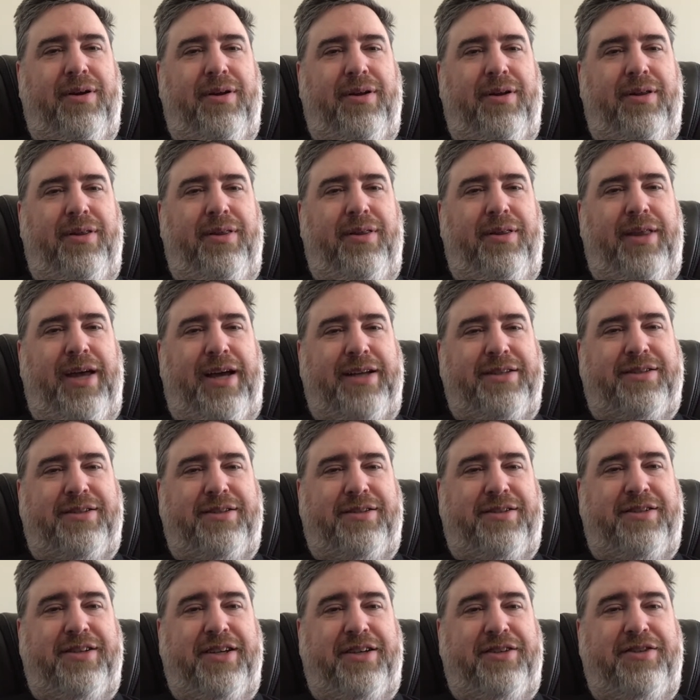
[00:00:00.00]
That's a
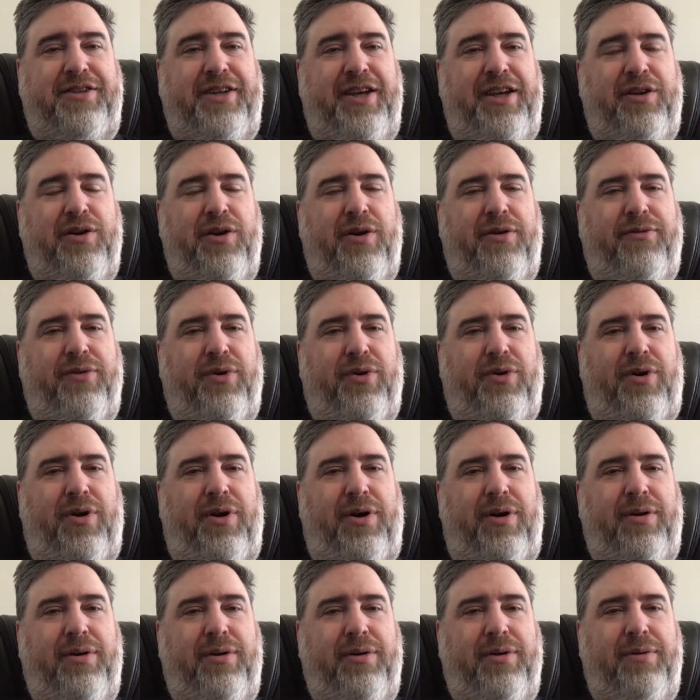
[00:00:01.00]
16
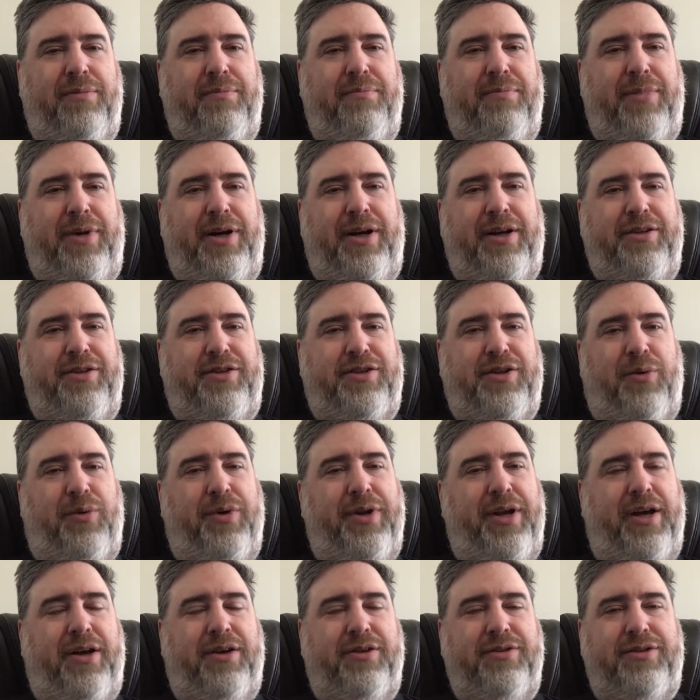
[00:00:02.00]
overall. But someone
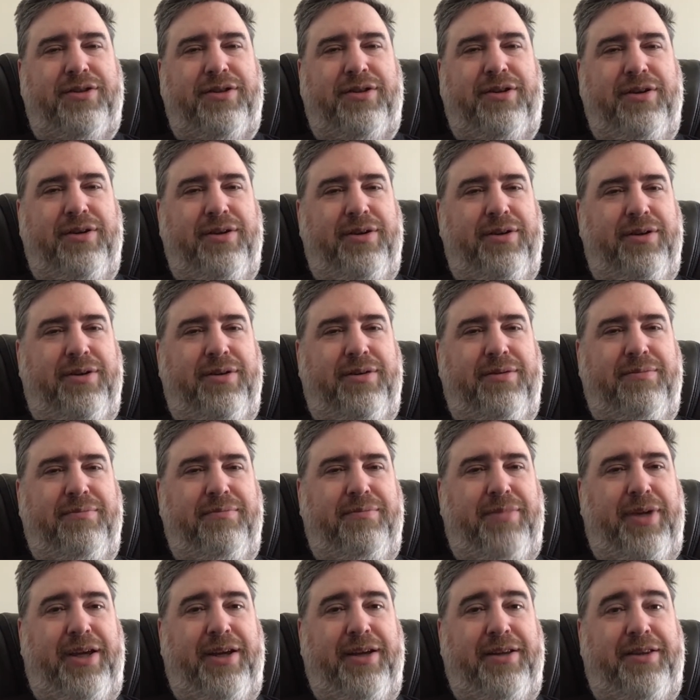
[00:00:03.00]
else could
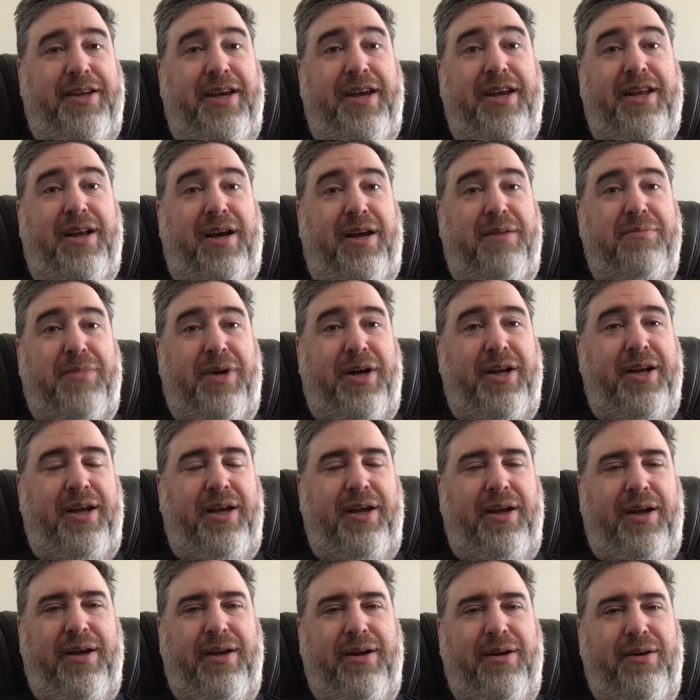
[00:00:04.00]
be a 10 on
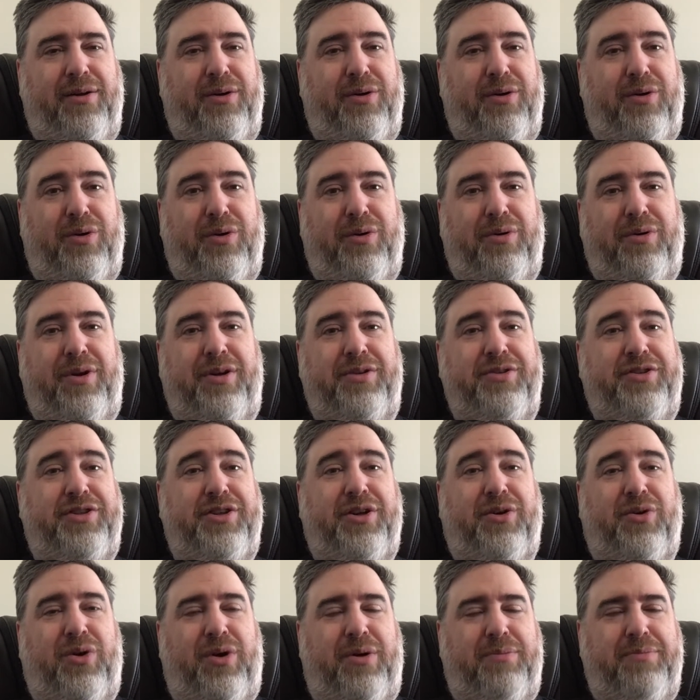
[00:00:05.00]
money or a
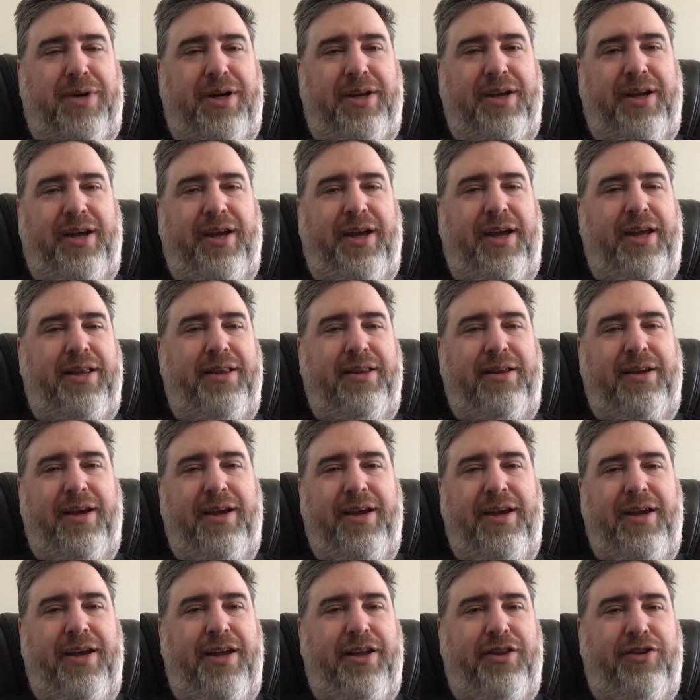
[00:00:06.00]
0 on money. And
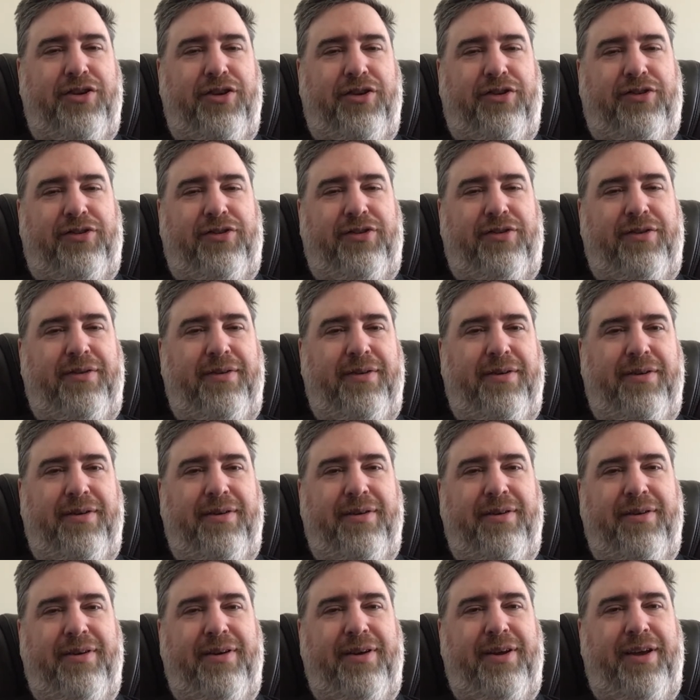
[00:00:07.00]
just,
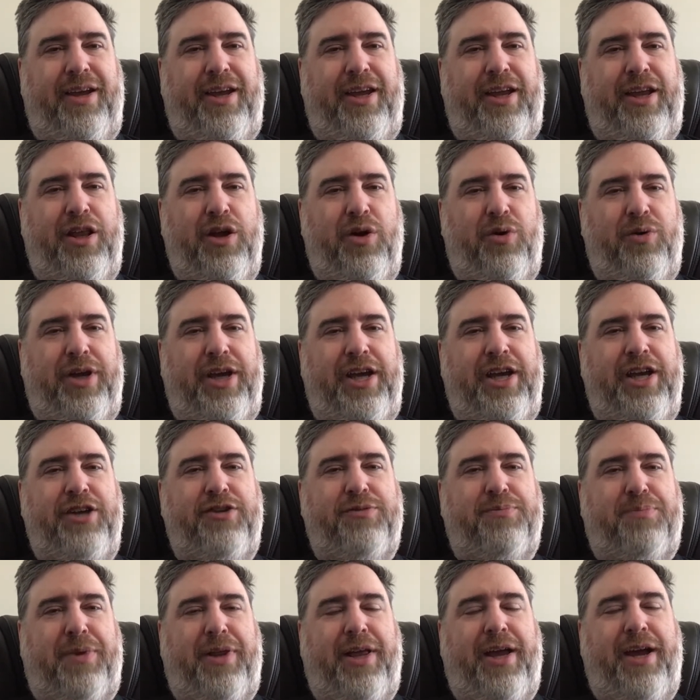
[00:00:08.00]

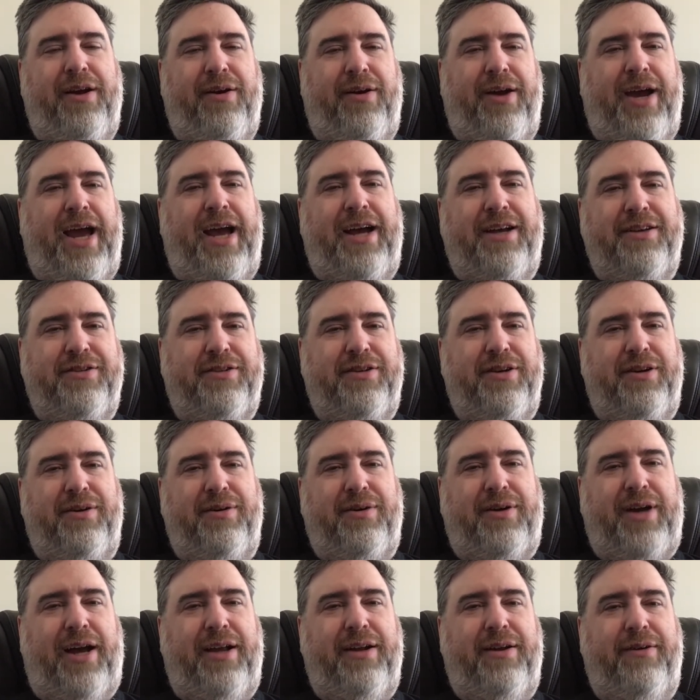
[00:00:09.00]
each player has their
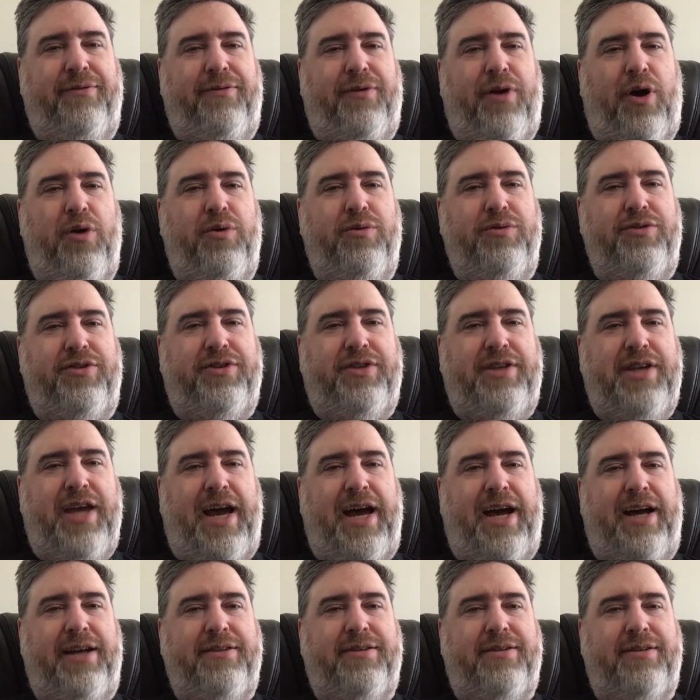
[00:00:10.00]
kind of own
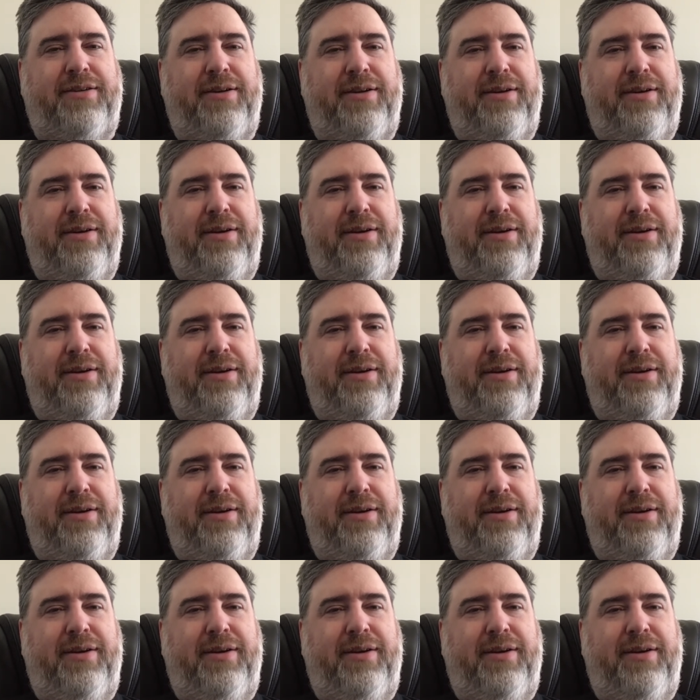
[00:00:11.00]
stats.